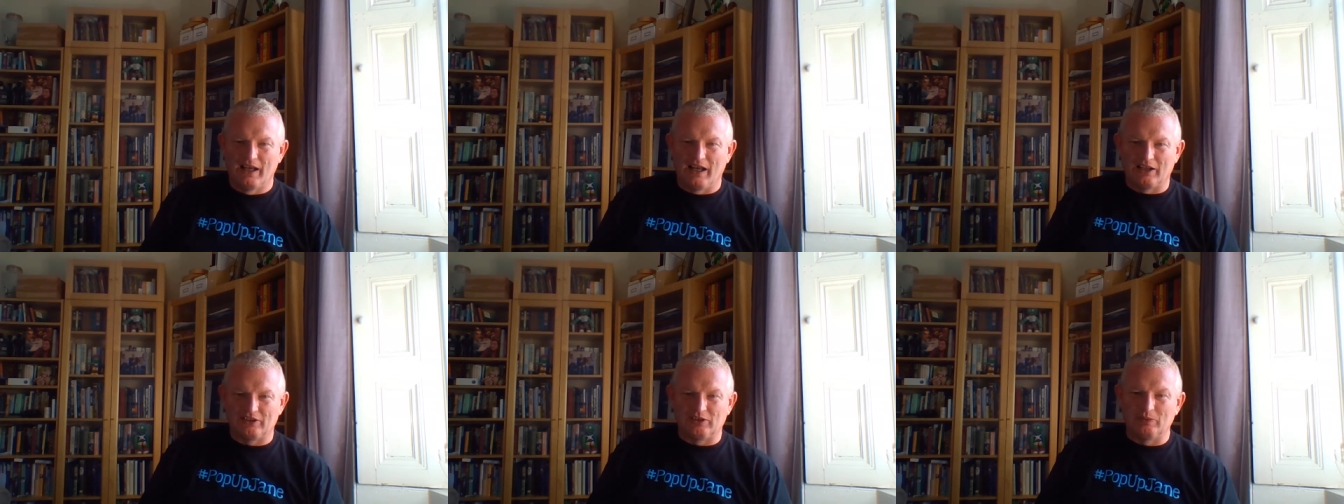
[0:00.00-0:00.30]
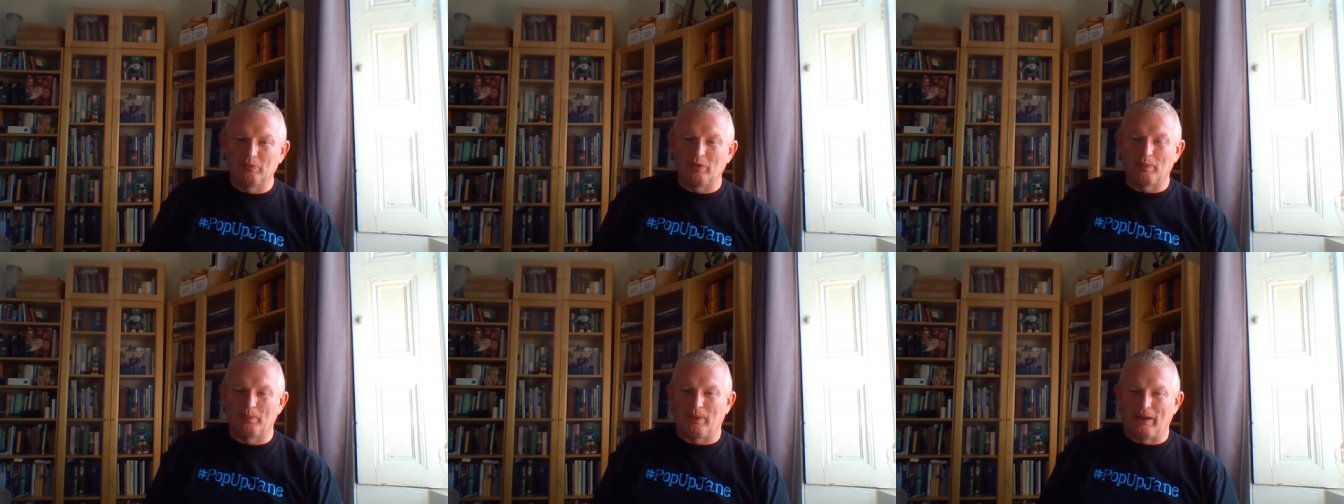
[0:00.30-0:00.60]
I
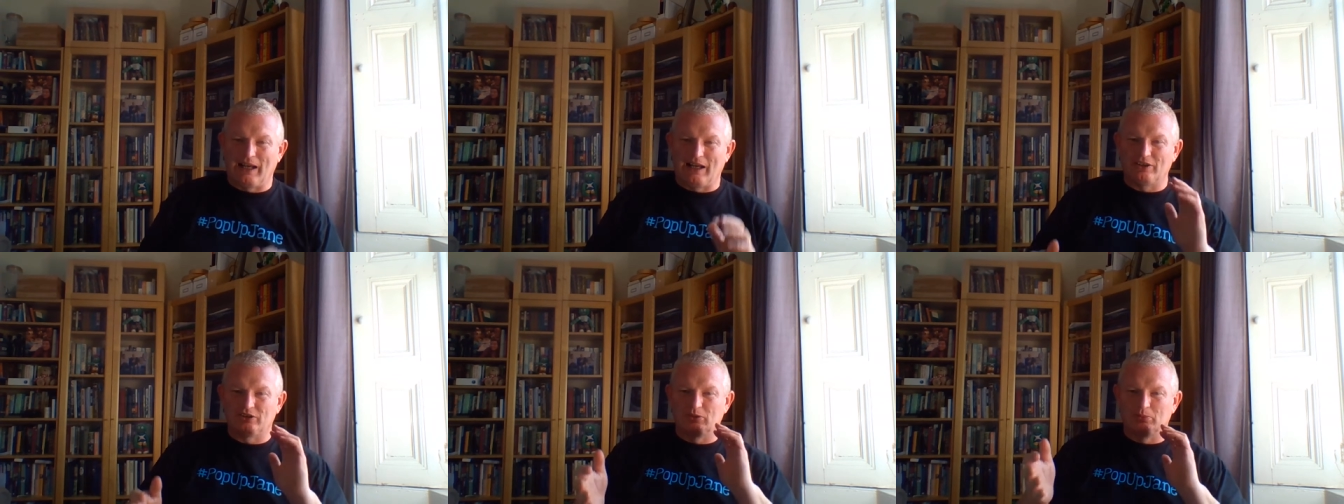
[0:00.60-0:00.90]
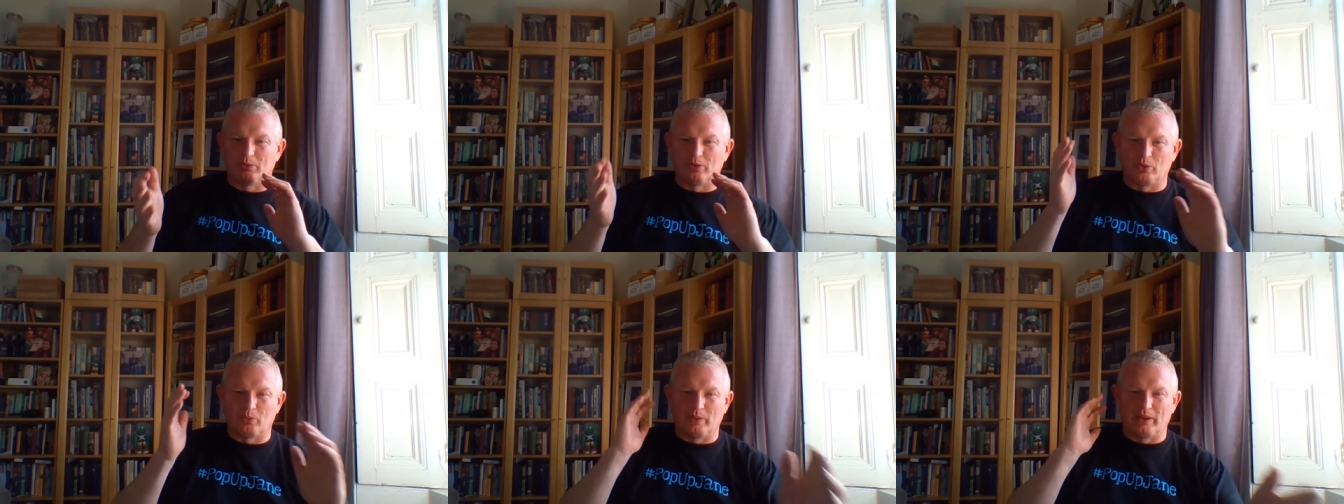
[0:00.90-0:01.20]
seem to pass
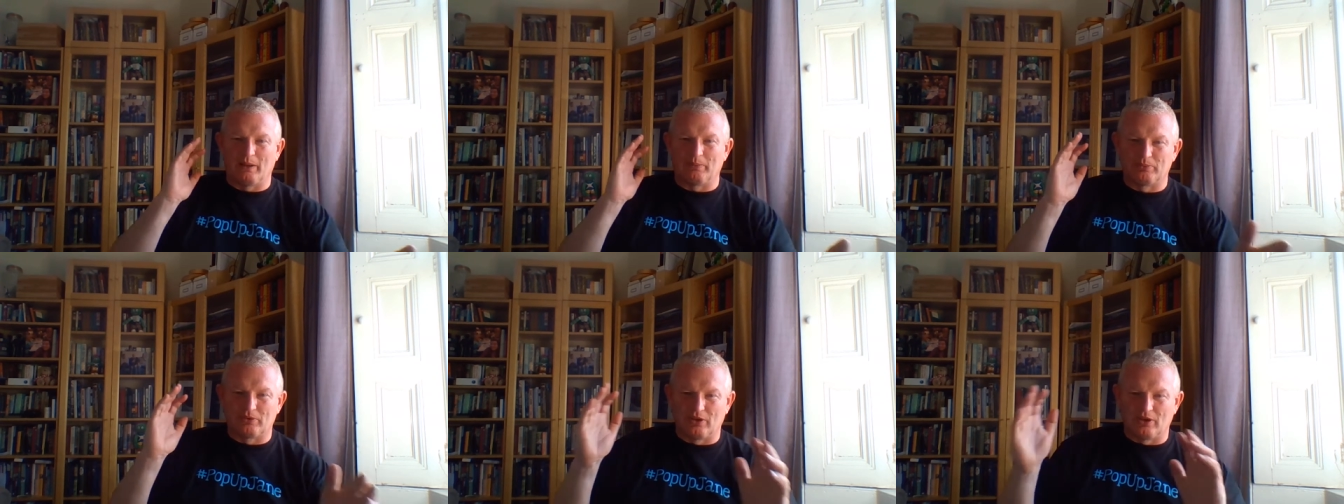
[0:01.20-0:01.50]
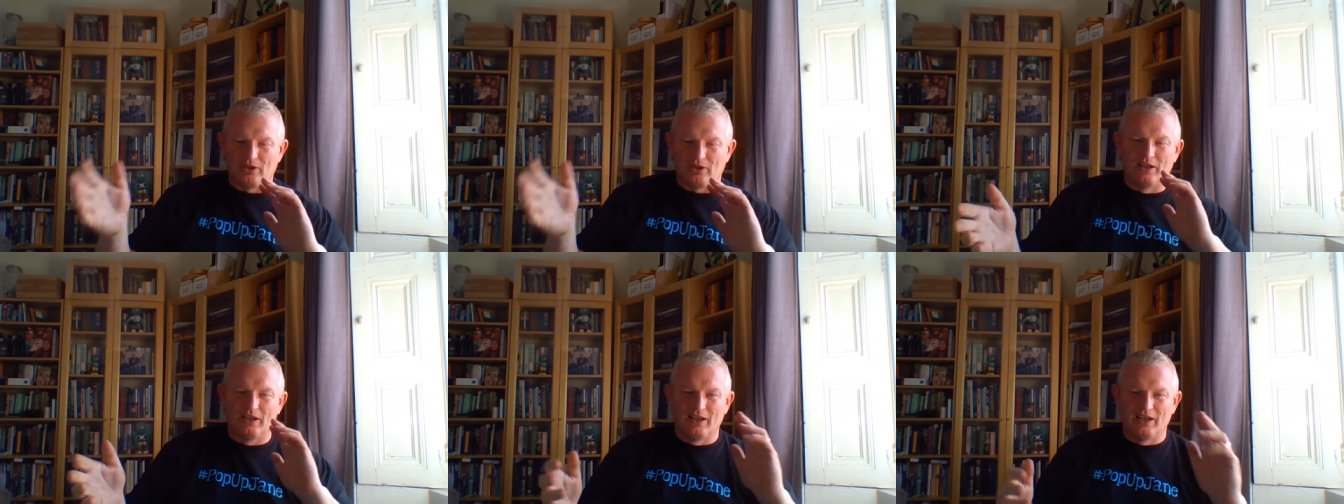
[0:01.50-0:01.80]
him on the way up
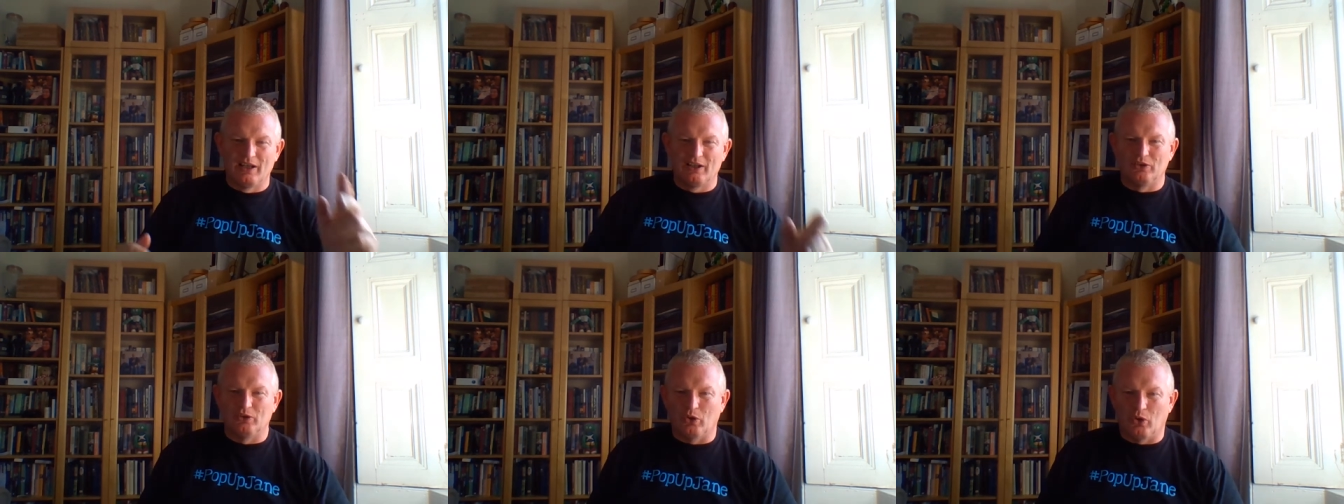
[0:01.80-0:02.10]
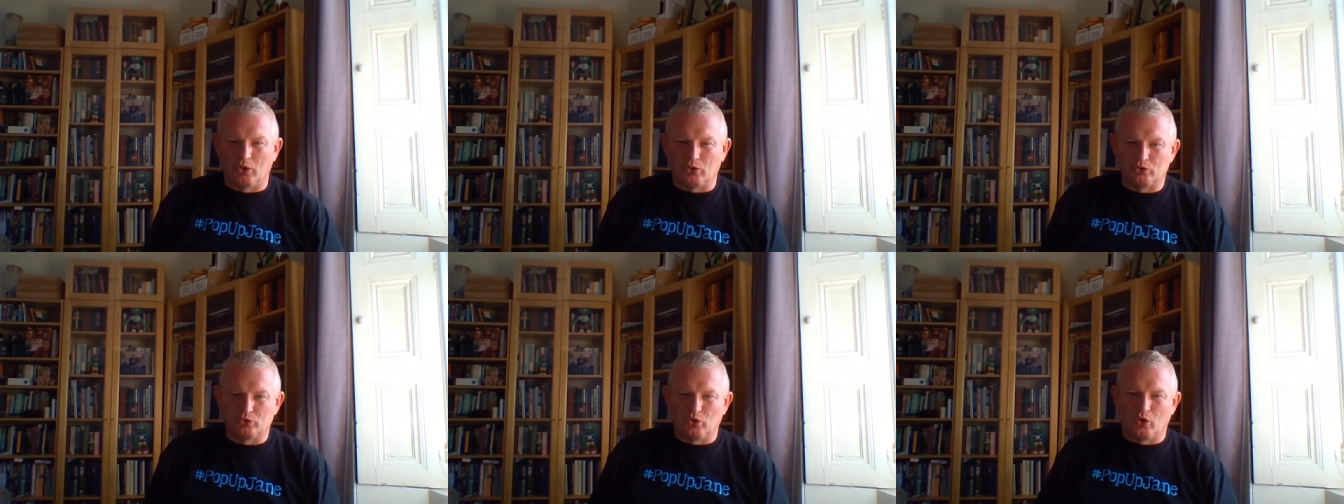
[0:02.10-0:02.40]
to Knock